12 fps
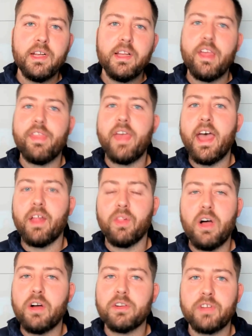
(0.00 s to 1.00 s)
that
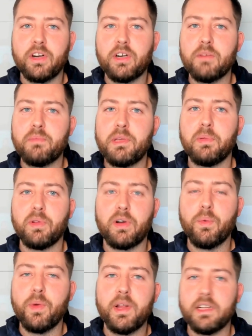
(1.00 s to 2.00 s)
long term people are
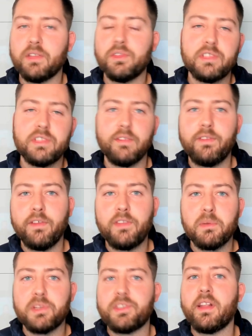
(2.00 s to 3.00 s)
winning and losing
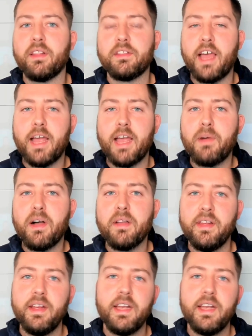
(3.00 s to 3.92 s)
50% of the time on,